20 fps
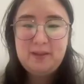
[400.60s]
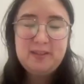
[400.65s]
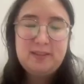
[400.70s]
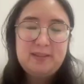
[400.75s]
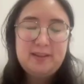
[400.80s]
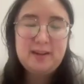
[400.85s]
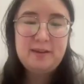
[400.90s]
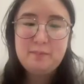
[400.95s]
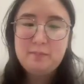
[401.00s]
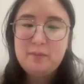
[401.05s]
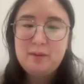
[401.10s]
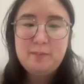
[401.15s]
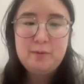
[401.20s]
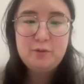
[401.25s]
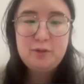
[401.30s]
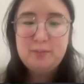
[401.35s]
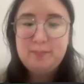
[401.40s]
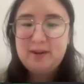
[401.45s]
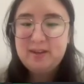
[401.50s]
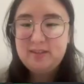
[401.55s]
like the
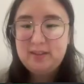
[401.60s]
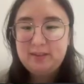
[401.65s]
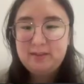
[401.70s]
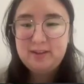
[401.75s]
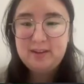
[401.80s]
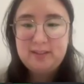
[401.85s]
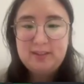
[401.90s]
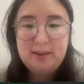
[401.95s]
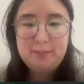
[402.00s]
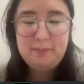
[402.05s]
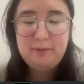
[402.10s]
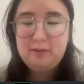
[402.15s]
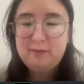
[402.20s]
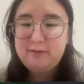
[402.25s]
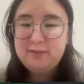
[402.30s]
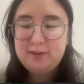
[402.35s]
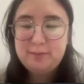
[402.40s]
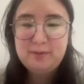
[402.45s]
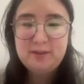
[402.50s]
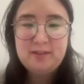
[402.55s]
most basic example of
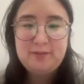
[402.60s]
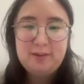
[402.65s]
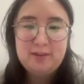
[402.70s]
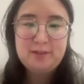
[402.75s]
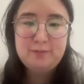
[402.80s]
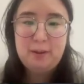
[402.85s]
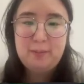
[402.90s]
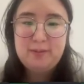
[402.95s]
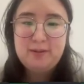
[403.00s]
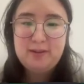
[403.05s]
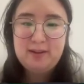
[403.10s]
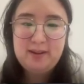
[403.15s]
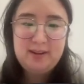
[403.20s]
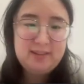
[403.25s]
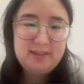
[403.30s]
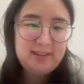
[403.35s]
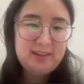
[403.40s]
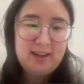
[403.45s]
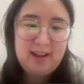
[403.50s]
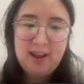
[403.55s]
someone's first website. It's
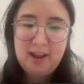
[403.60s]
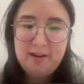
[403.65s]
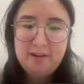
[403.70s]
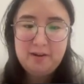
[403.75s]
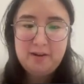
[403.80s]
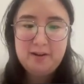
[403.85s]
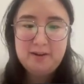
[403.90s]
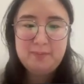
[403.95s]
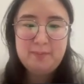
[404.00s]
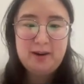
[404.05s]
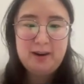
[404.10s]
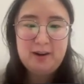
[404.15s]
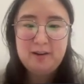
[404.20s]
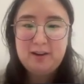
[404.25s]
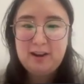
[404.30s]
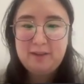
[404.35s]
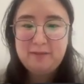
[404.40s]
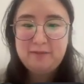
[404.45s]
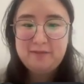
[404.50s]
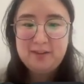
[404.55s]
like a header and
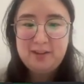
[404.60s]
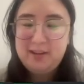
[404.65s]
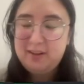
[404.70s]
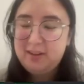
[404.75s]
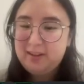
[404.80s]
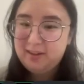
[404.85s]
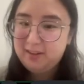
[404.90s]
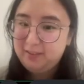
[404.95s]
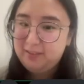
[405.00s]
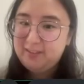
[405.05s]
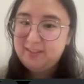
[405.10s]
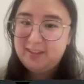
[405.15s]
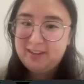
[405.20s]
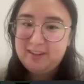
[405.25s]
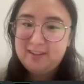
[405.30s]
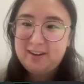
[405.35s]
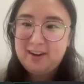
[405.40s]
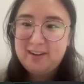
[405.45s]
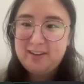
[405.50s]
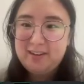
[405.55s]
paragraph, and it looks like a
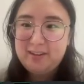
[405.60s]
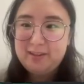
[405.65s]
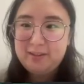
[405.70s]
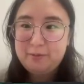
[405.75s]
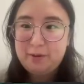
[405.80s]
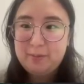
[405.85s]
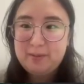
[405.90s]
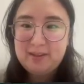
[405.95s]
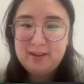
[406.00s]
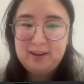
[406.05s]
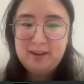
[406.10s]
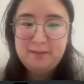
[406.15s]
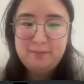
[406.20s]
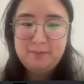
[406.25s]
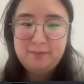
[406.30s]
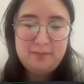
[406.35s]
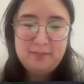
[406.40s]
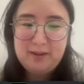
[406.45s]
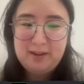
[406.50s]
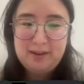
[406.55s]
90s website.
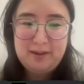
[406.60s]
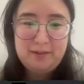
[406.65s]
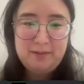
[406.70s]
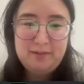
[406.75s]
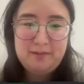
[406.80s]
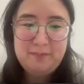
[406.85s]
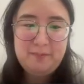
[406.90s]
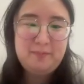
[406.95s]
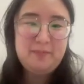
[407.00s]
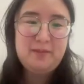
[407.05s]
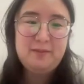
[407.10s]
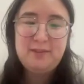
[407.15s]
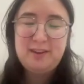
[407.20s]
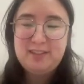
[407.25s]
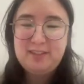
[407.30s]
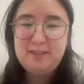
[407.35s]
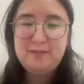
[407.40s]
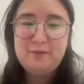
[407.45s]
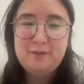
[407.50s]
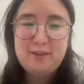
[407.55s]
And the
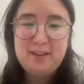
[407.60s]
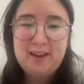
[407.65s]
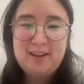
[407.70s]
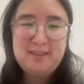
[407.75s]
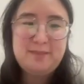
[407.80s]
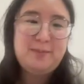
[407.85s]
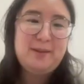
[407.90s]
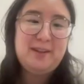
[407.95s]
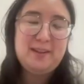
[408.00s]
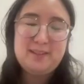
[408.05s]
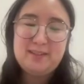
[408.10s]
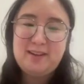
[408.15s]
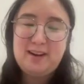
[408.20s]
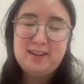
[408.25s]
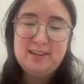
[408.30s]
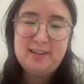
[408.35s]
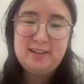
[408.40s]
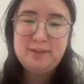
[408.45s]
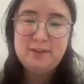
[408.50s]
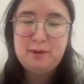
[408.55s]
reason for that is because
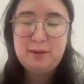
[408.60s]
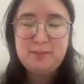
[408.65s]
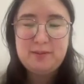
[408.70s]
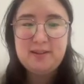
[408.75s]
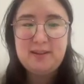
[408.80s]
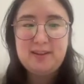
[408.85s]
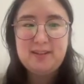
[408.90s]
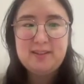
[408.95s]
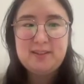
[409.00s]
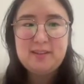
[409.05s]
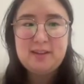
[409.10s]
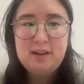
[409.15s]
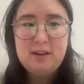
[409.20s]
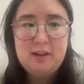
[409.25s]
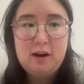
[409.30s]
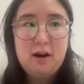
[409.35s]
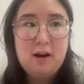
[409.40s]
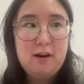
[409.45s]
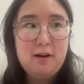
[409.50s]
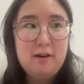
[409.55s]
90s websites
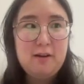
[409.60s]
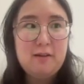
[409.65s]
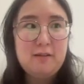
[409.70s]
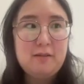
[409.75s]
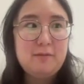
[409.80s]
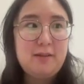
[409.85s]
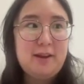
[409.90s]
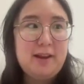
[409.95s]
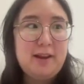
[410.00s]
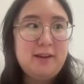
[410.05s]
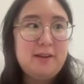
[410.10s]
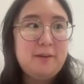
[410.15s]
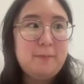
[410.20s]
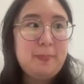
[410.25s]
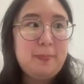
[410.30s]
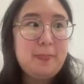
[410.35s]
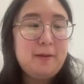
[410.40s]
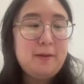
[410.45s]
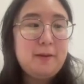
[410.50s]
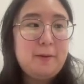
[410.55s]
are like
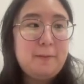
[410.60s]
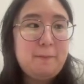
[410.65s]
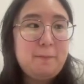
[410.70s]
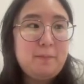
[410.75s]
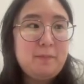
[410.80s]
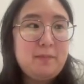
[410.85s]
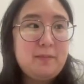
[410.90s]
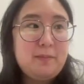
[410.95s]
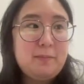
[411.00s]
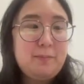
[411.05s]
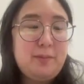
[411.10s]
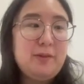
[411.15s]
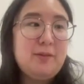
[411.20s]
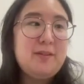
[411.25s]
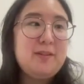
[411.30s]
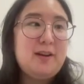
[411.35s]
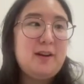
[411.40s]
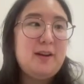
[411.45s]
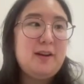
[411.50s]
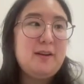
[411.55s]

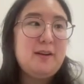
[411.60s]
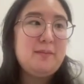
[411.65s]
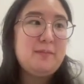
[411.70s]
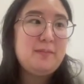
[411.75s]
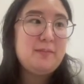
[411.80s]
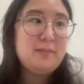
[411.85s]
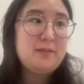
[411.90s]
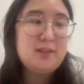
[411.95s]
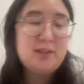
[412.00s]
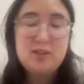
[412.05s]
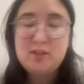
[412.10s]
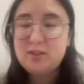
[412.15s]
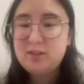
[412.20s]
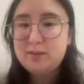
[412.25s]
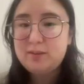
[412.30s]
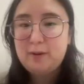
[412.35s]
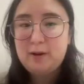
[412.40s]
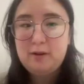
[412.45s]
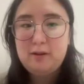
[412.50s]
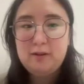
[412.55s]
built on such
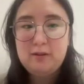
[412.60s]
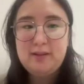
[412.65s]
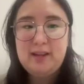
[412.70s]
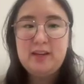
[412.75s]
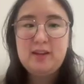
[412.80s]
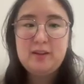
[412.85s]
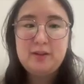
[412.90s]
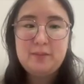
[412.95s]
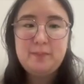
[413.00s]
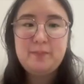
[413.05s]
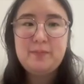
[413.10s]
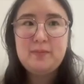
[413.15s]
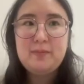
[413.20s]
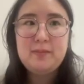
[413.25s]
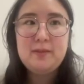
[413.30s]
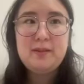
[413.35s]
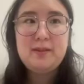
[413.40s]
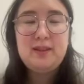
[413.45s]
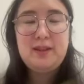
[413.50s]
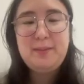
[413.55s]
small, like
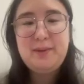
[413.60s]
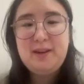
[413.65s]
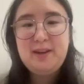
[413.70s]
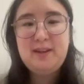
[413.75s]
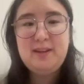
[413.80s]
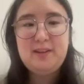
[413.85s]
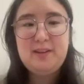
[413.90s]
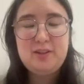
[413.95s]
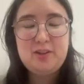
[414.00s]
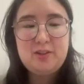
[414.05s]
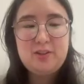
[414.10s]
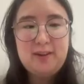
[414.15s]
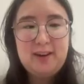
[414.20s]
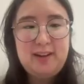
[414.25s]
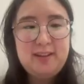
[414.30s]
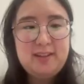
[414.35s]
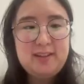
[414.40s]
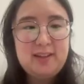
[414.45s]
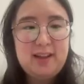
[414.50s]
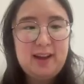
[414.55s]
limited
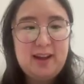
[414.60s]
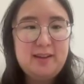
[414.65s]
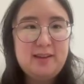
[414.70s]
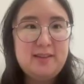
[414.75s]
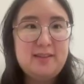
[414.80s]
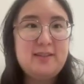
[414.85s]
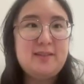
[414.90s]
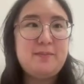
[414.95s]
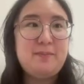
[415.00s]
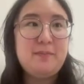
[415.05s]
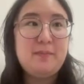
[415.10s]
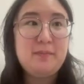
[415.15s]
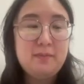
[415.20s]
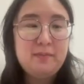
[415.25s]
constraints that it's